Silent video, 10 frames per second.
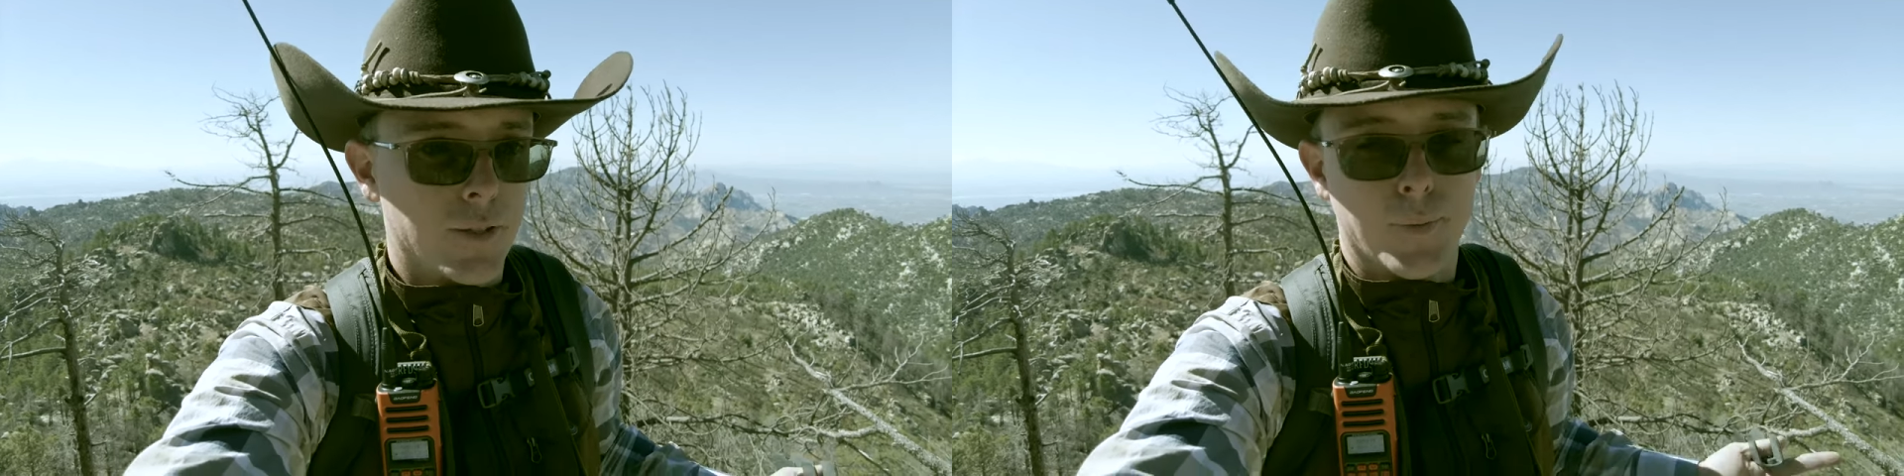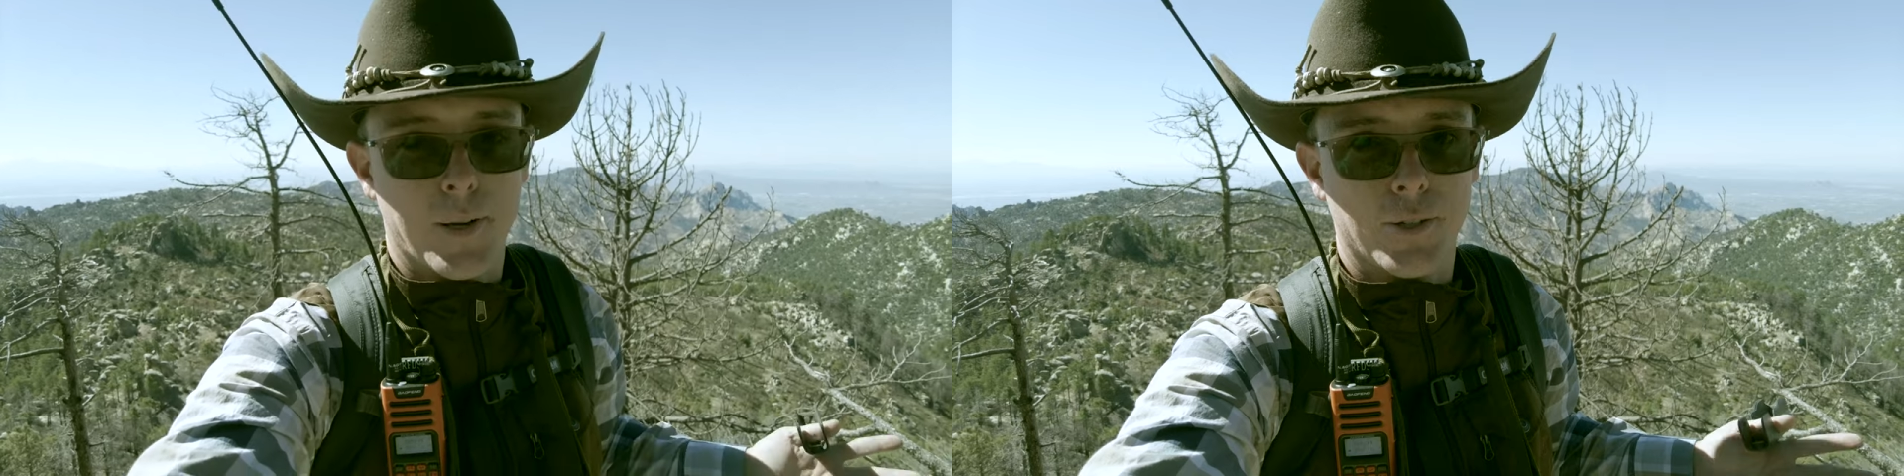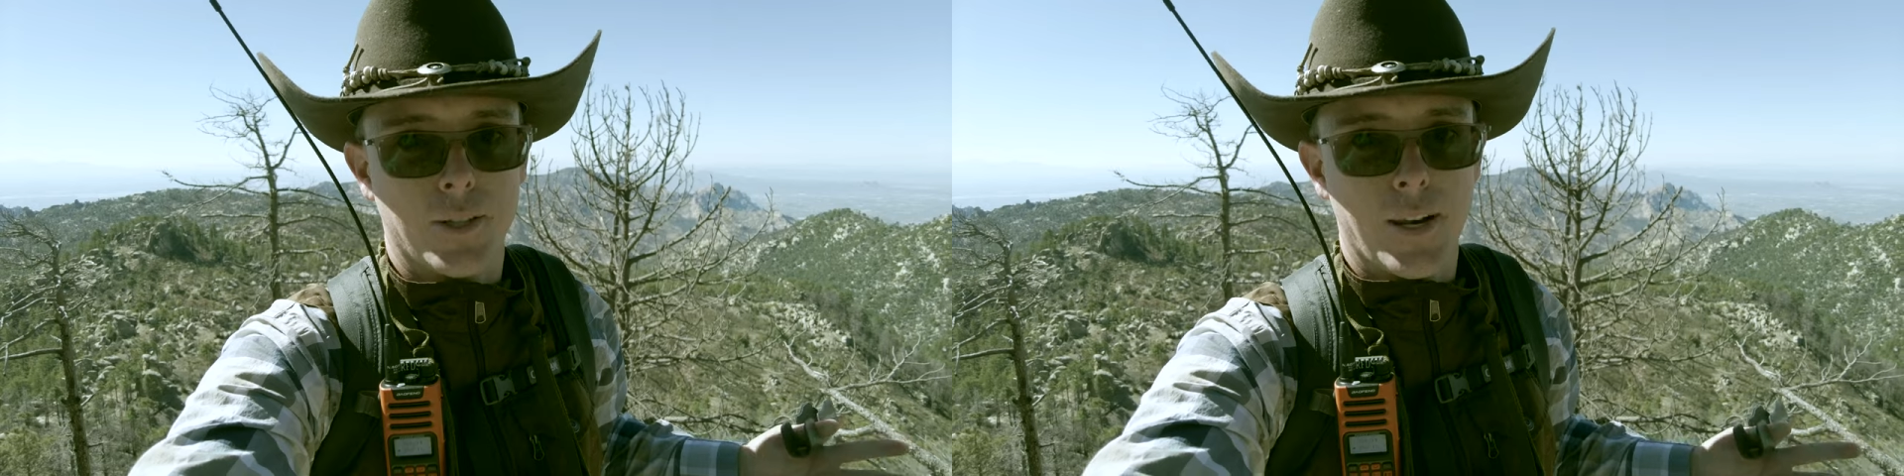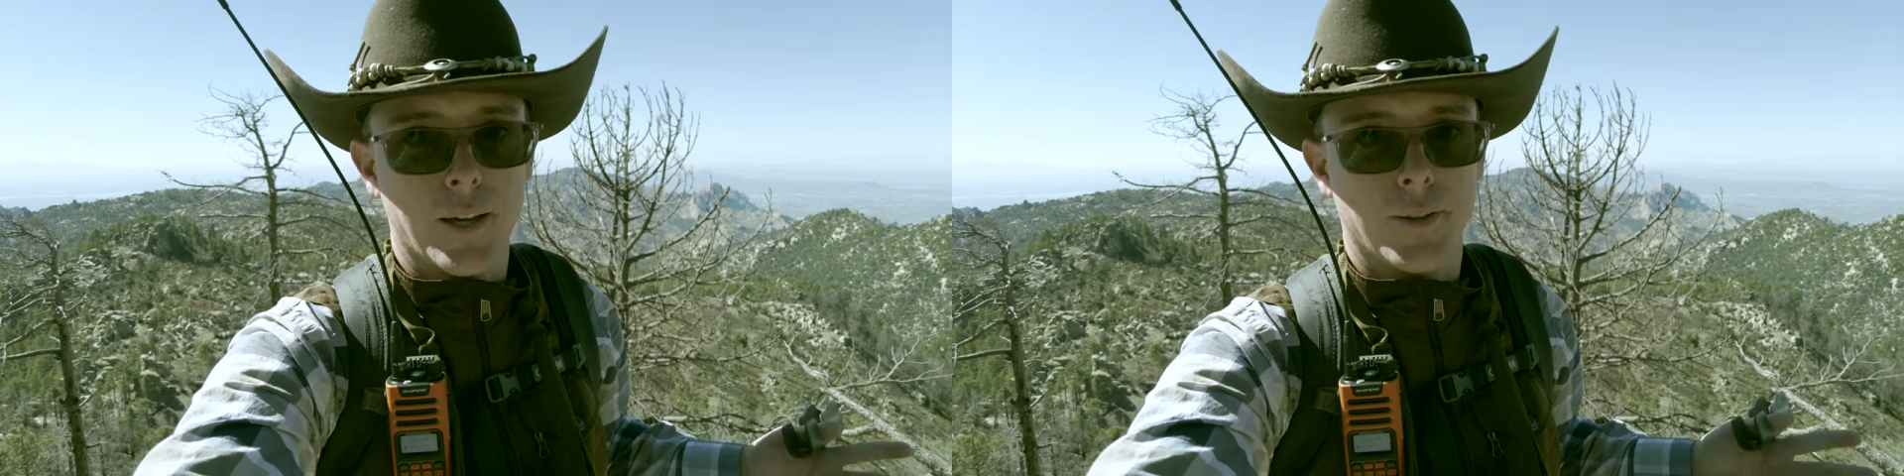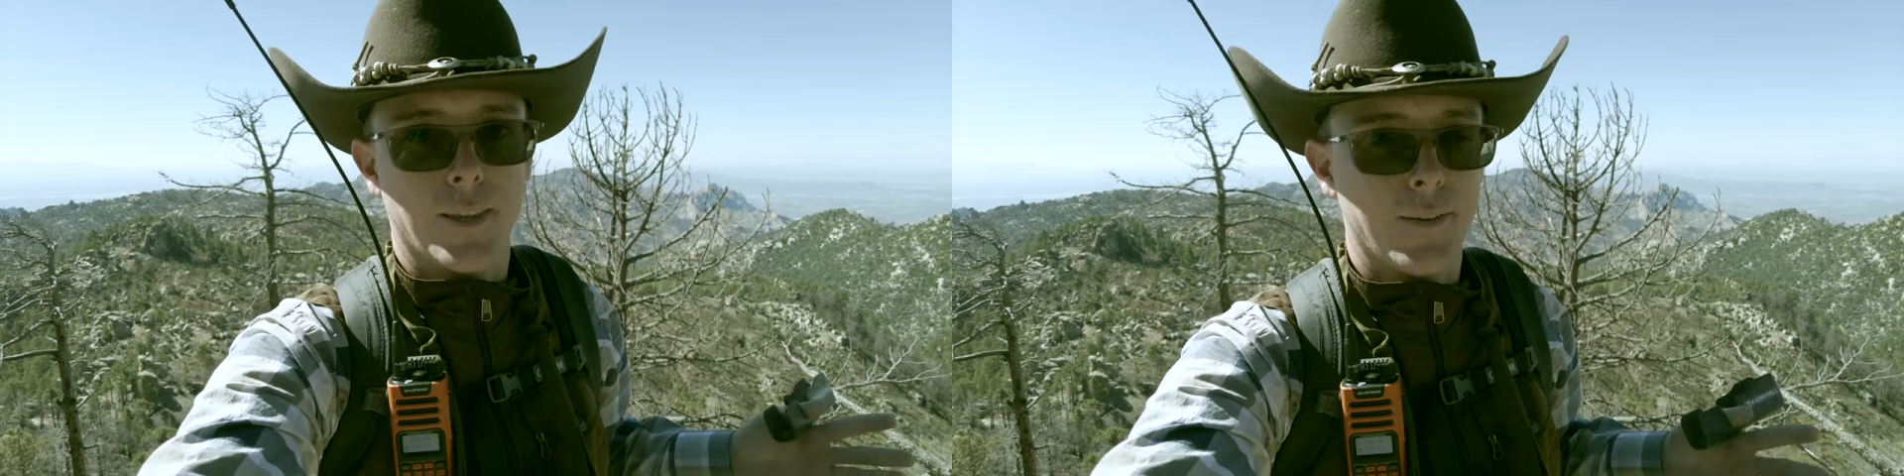especially
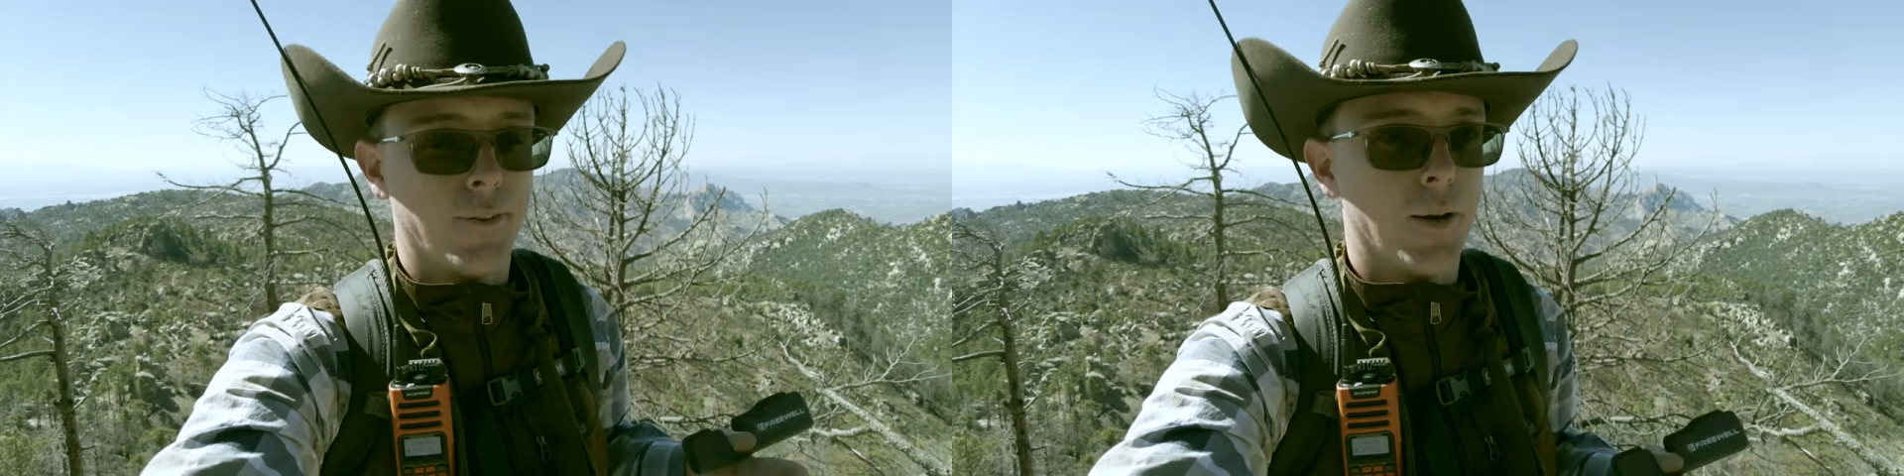now that they've